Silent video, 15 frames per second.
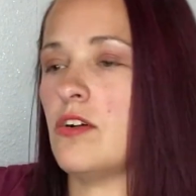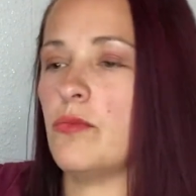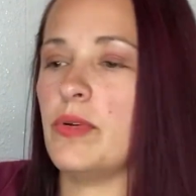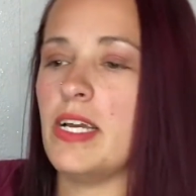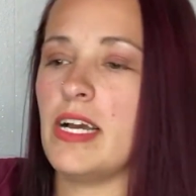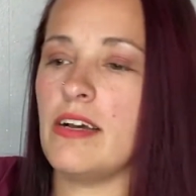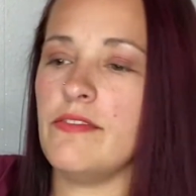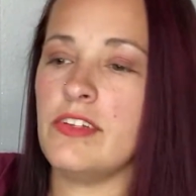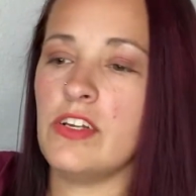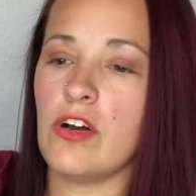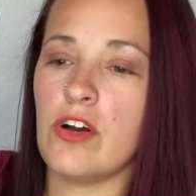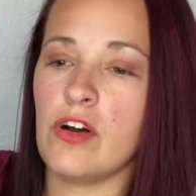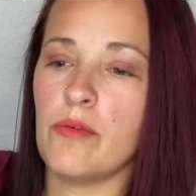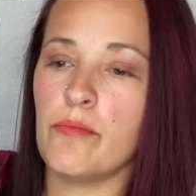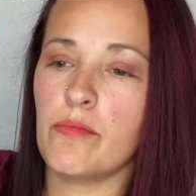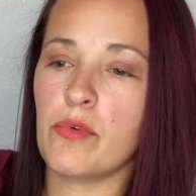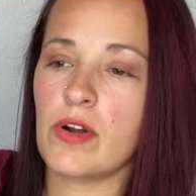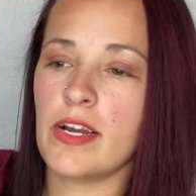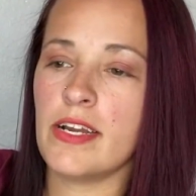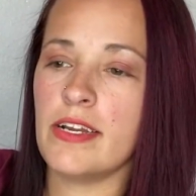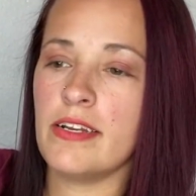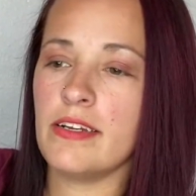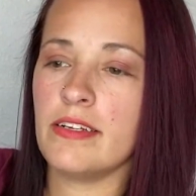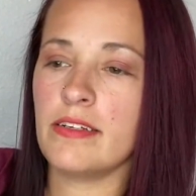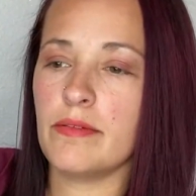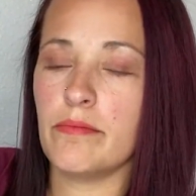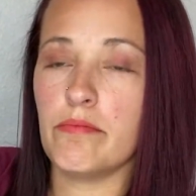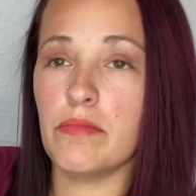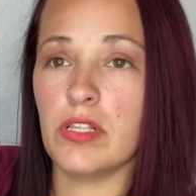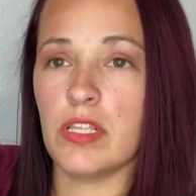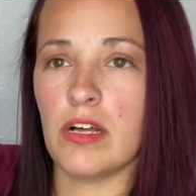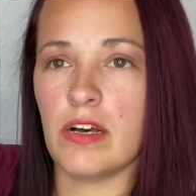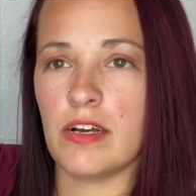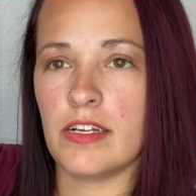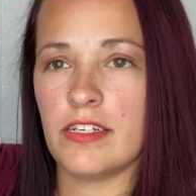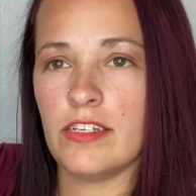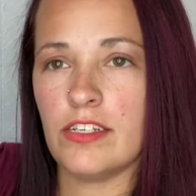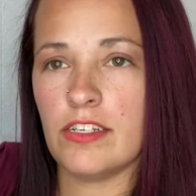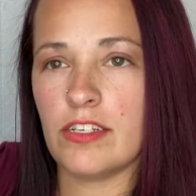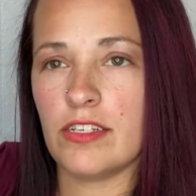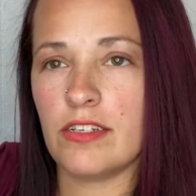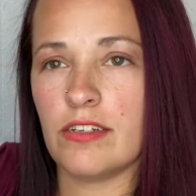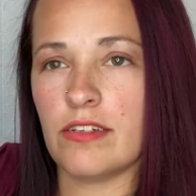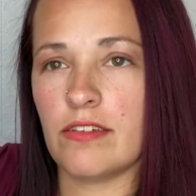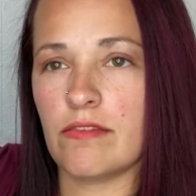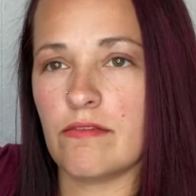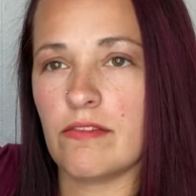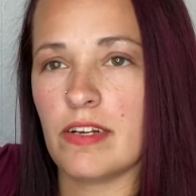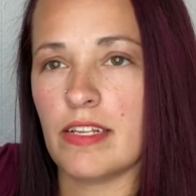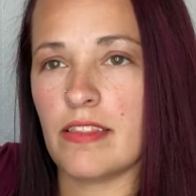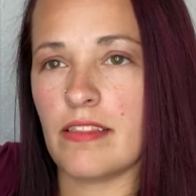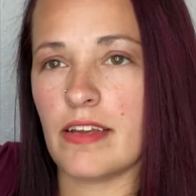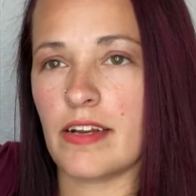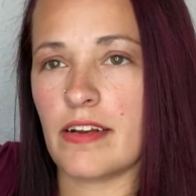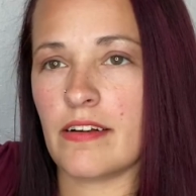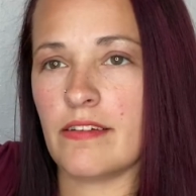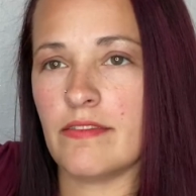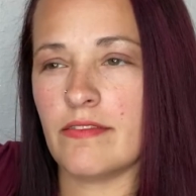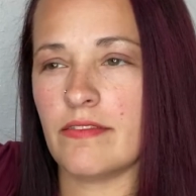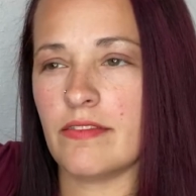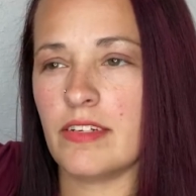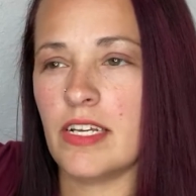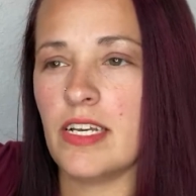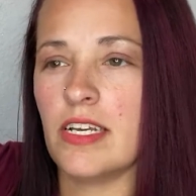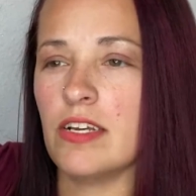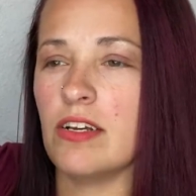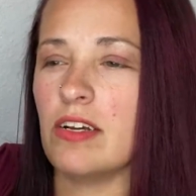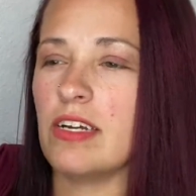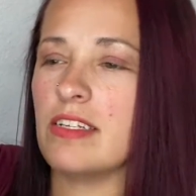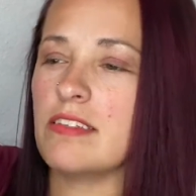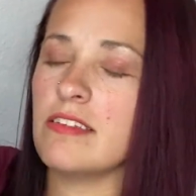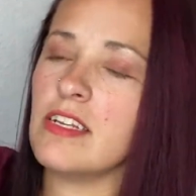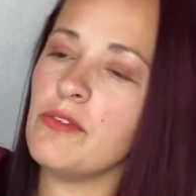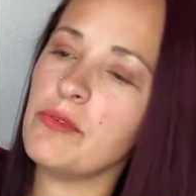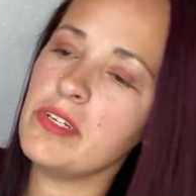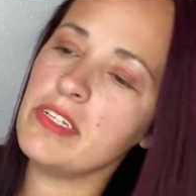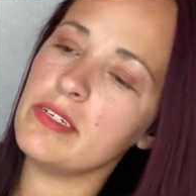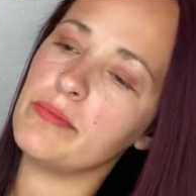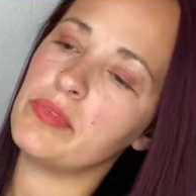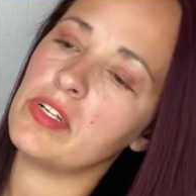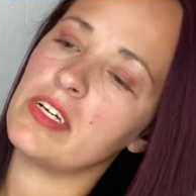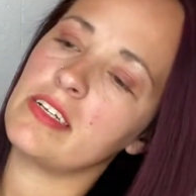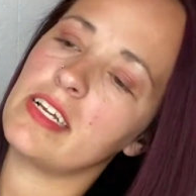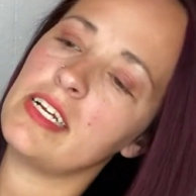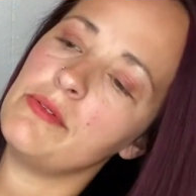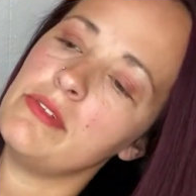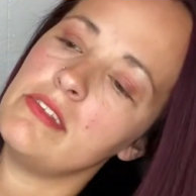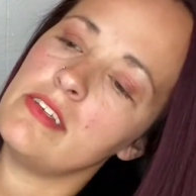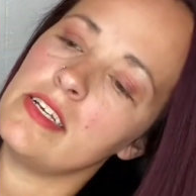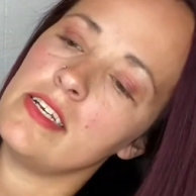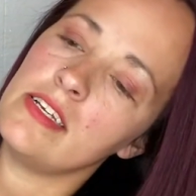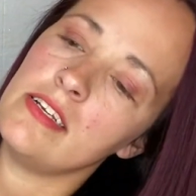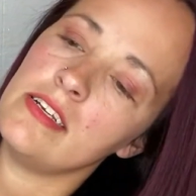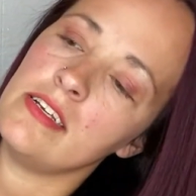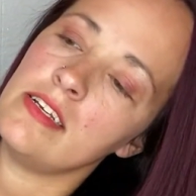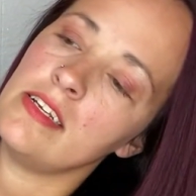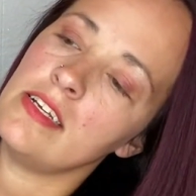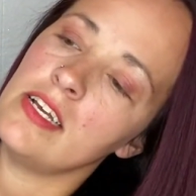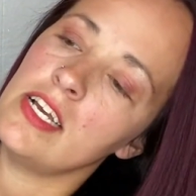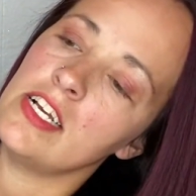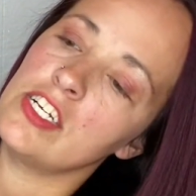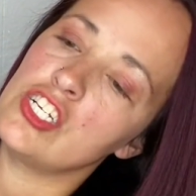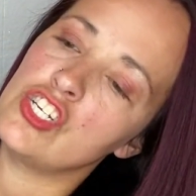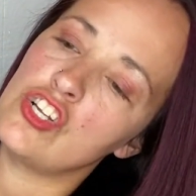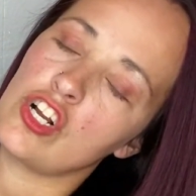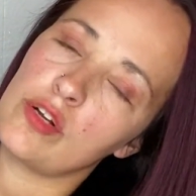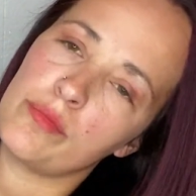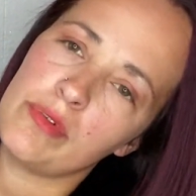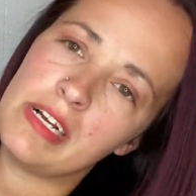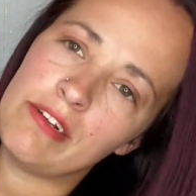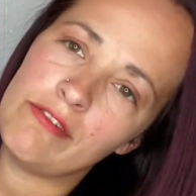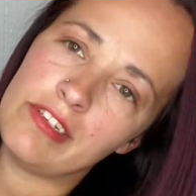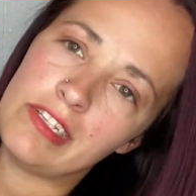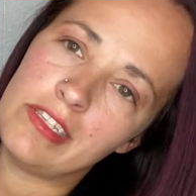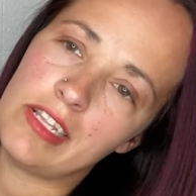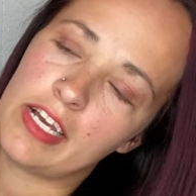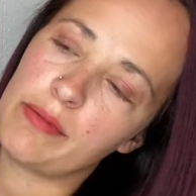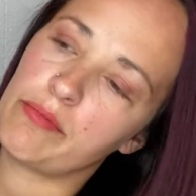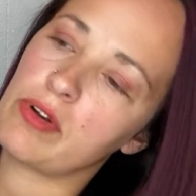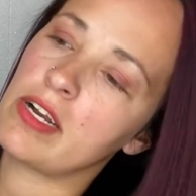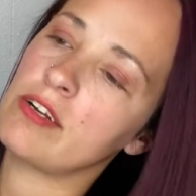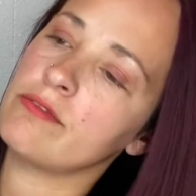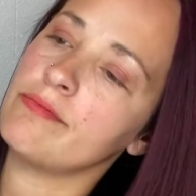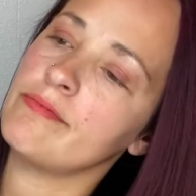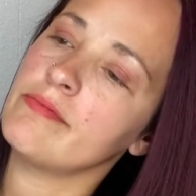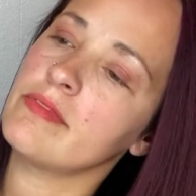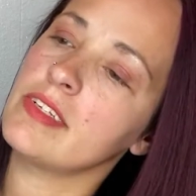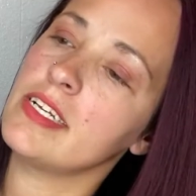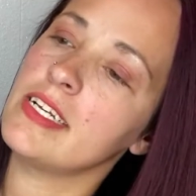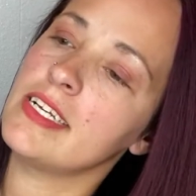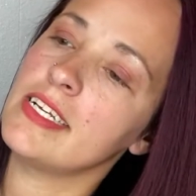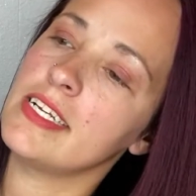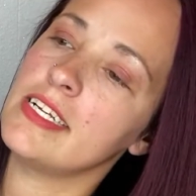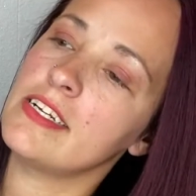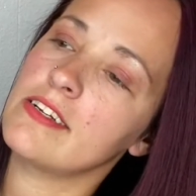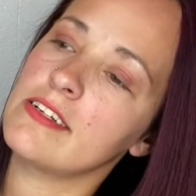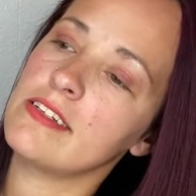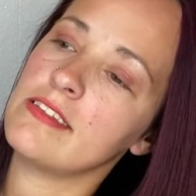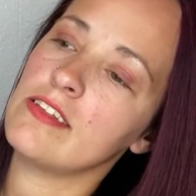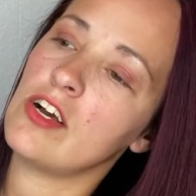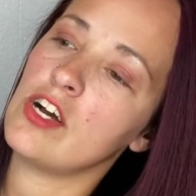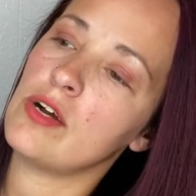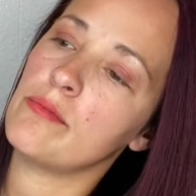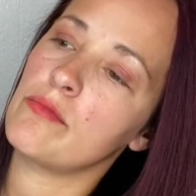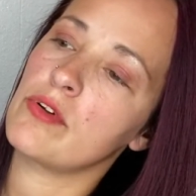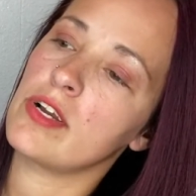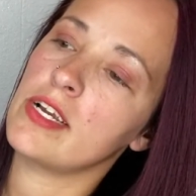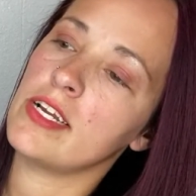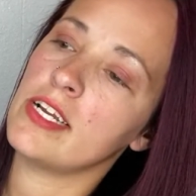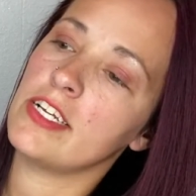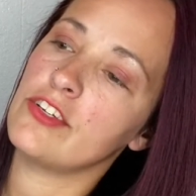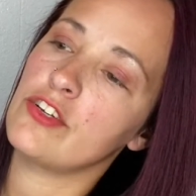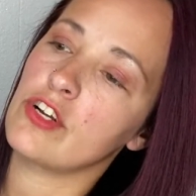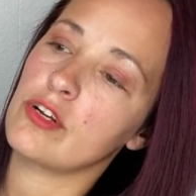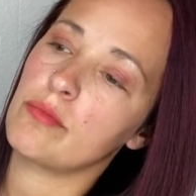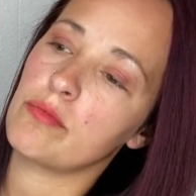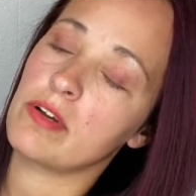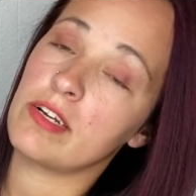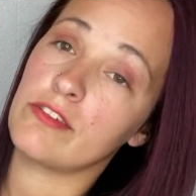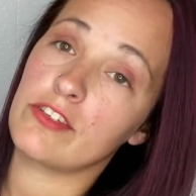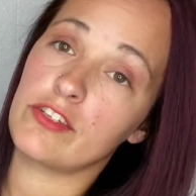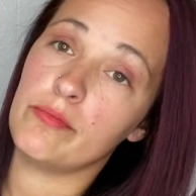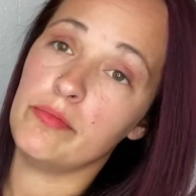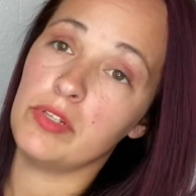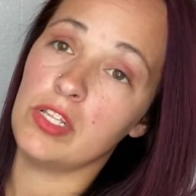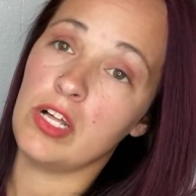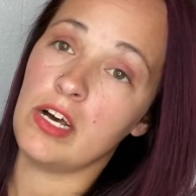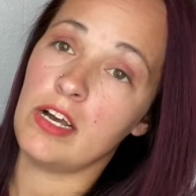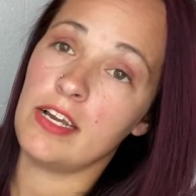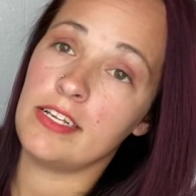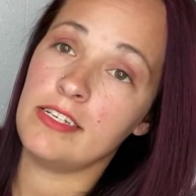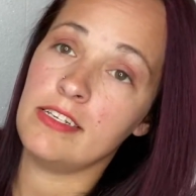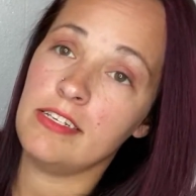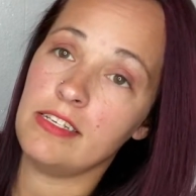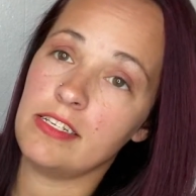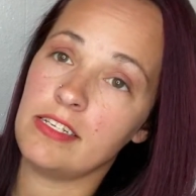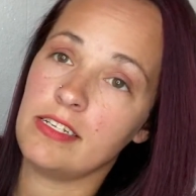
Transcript: We have an ombre blonde right there. It's not really blonde. I would say dark brown to light brown. Here is the ombre dark brown to blonde.